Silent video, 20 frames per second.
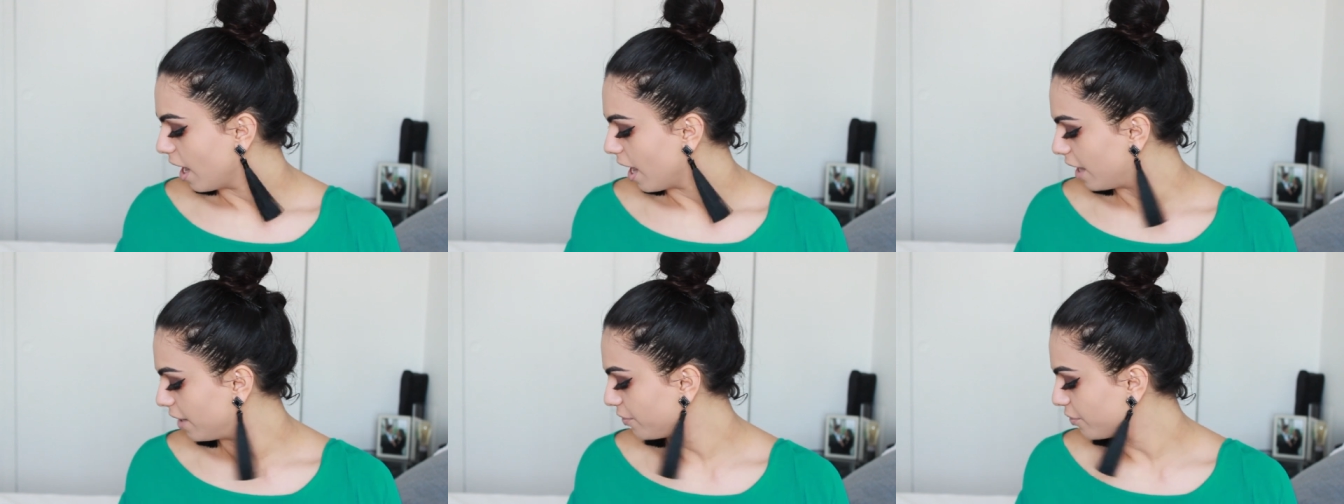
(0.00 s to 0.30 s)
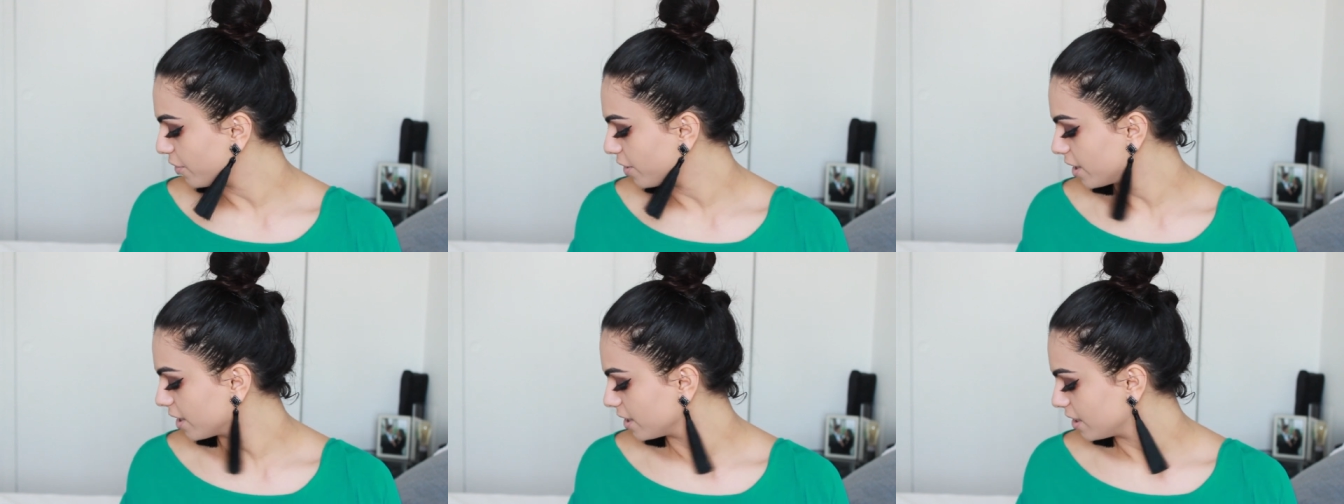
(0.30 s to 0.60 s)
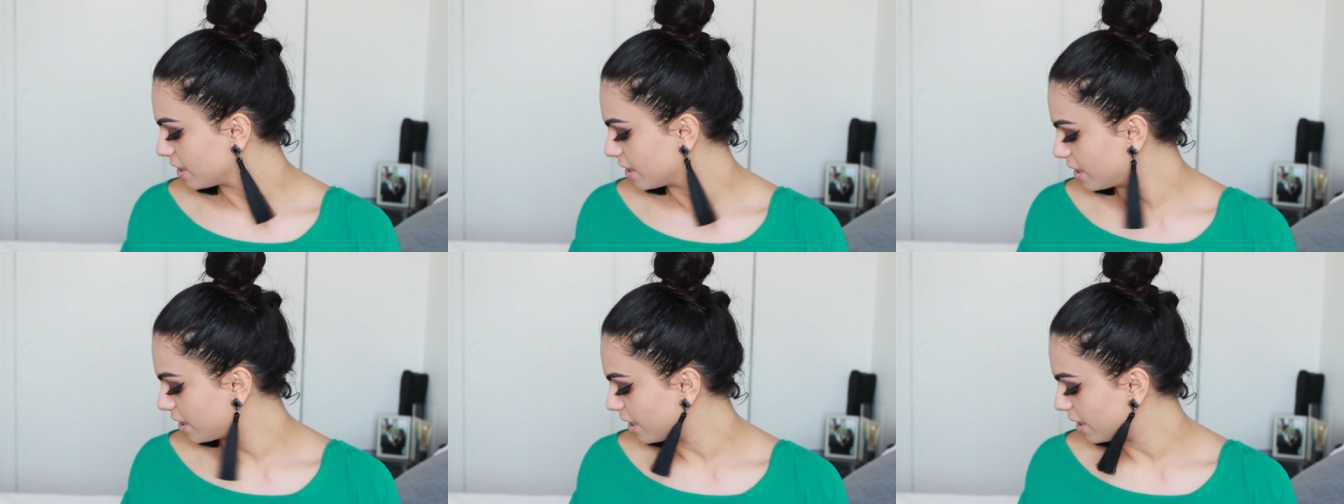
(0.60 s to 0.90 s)
And for
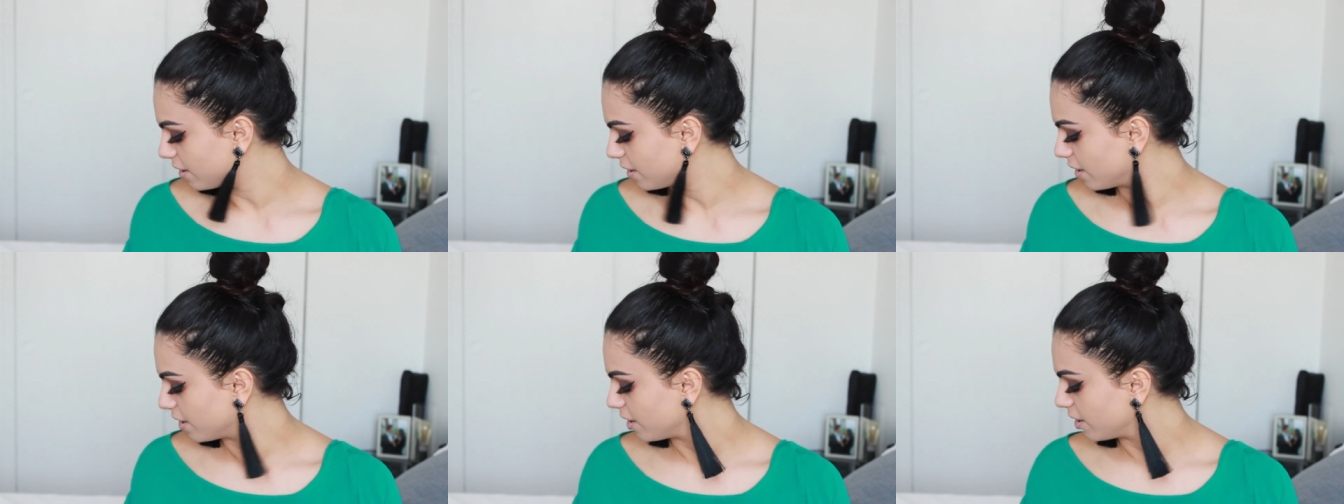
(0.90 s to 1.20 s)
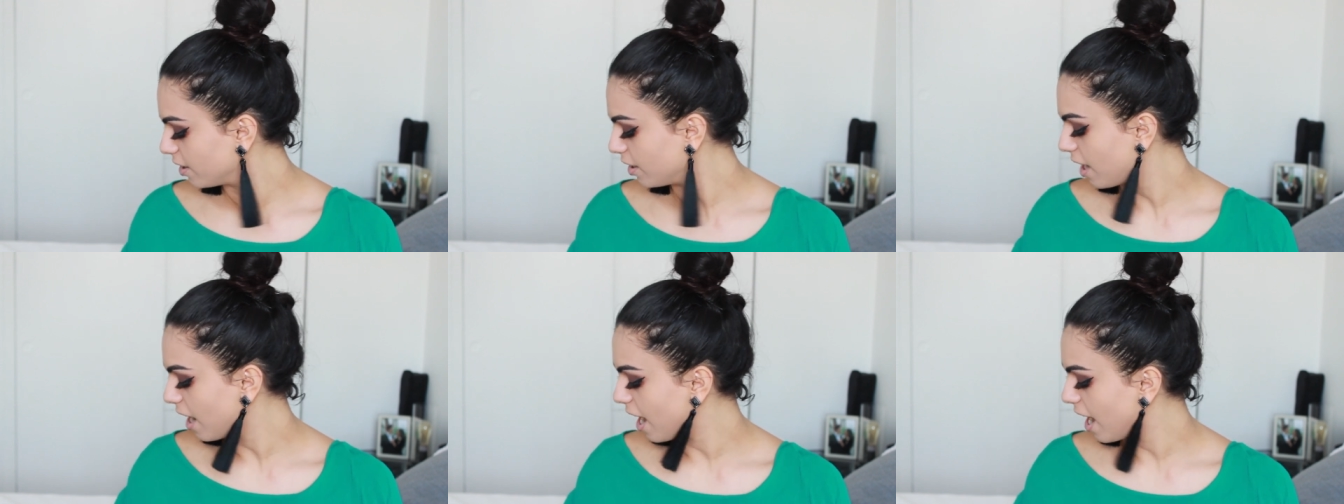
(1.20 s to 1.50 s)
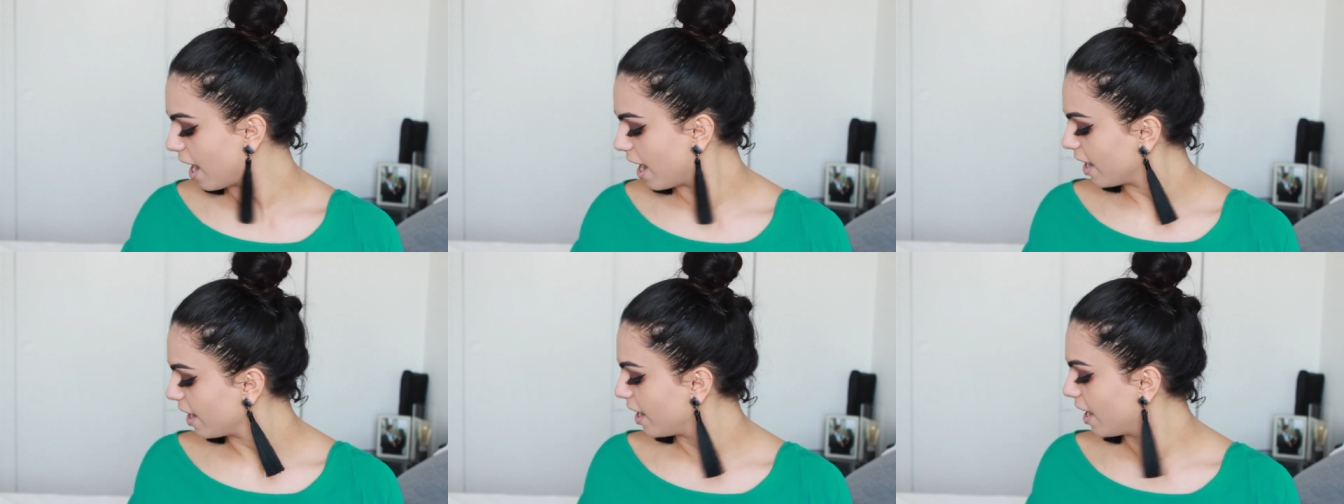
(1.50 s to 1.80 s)
concealer,
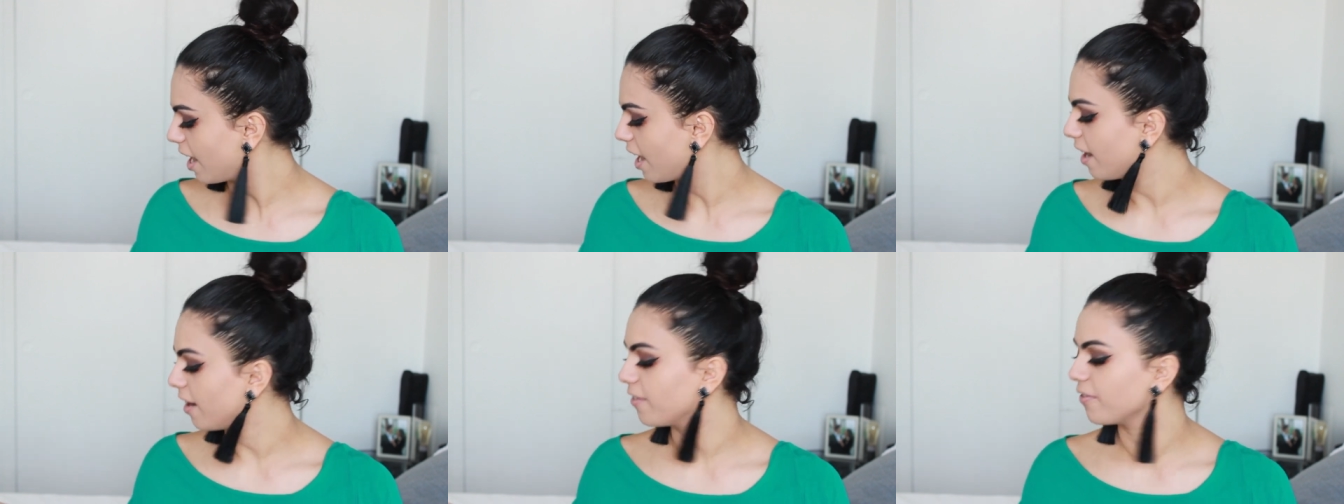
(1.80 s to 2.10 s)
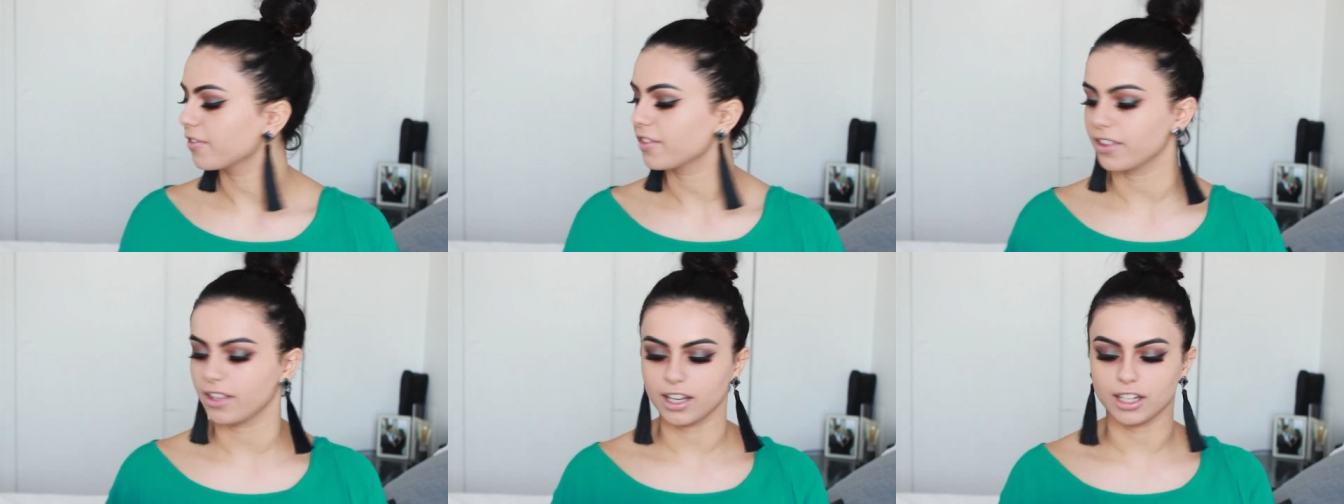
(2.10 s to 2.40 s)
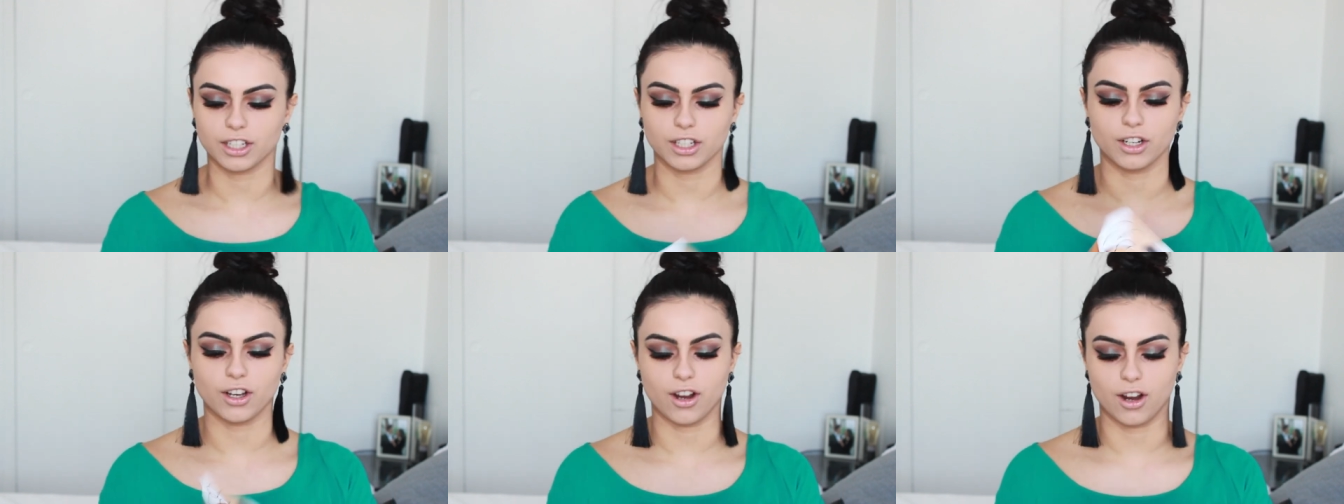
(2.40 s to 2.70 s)
I have
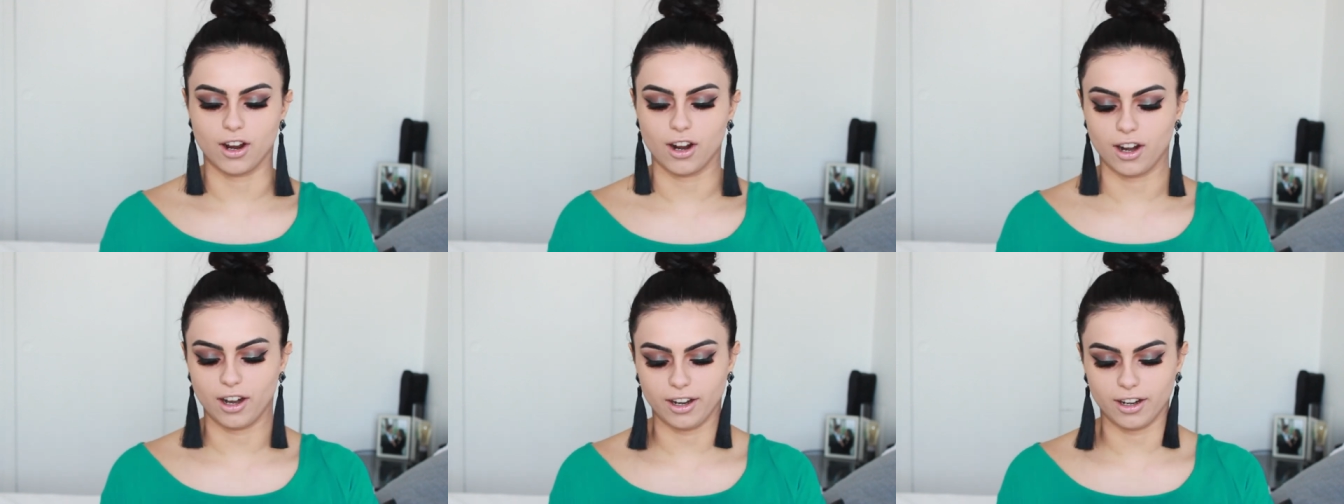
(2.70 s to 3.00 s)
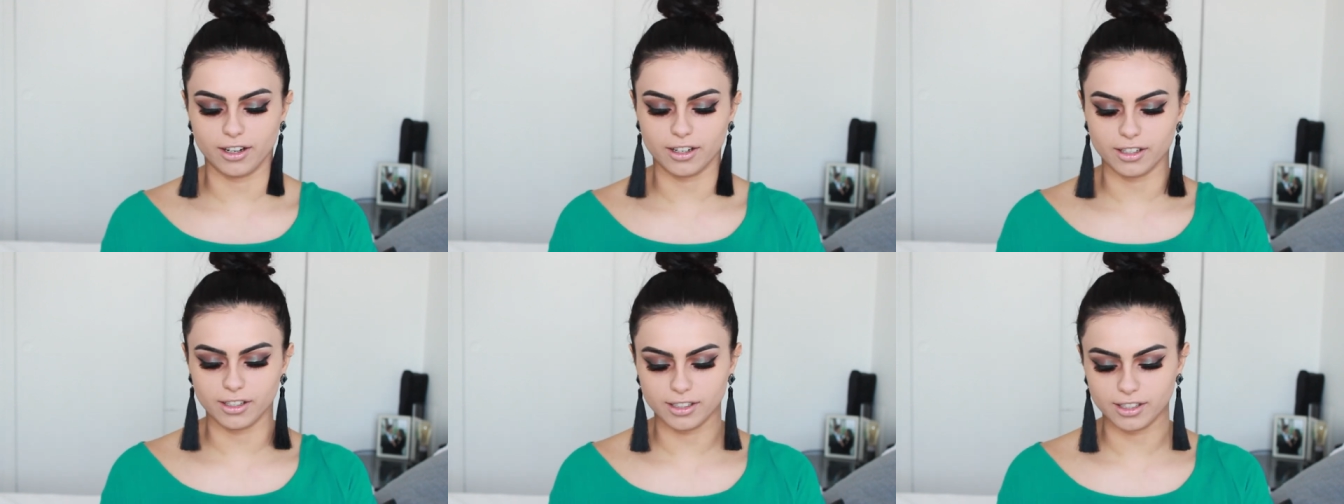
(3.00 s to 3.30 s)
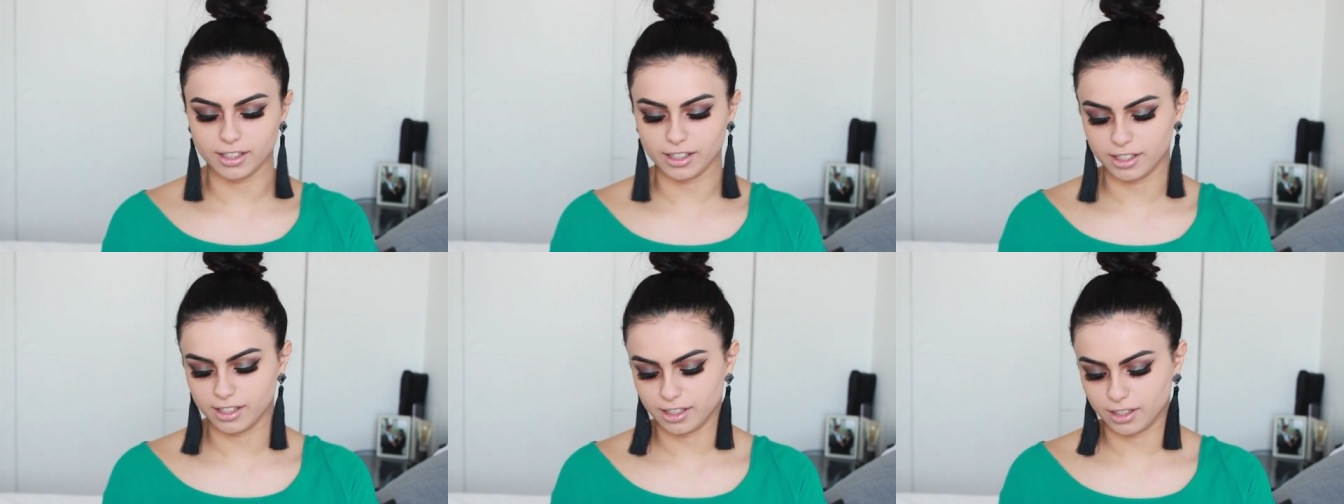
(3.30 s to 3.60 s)
the
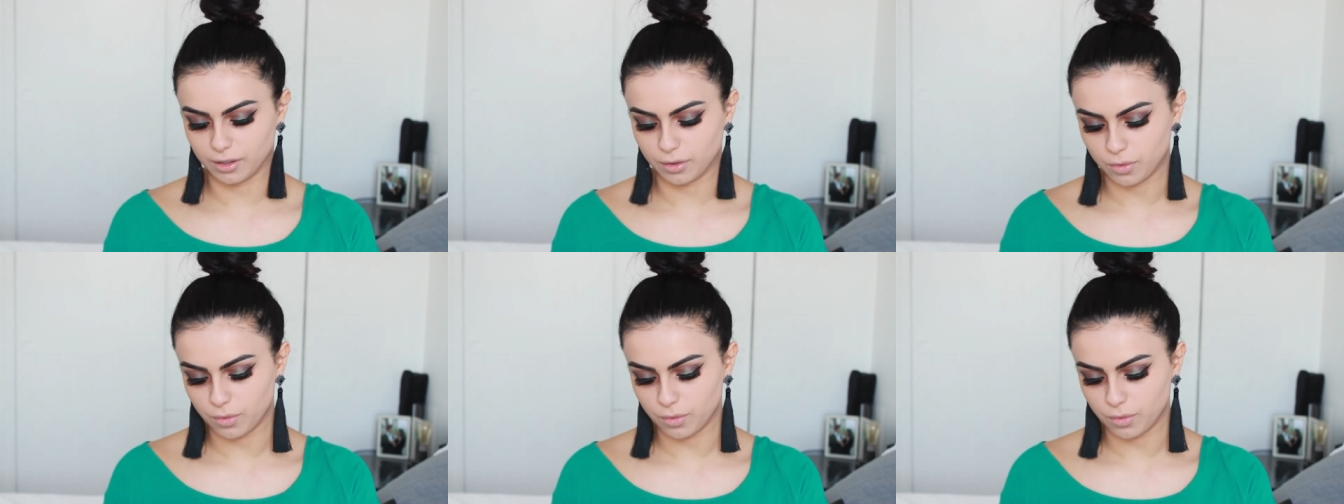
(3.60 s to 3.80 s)
NARS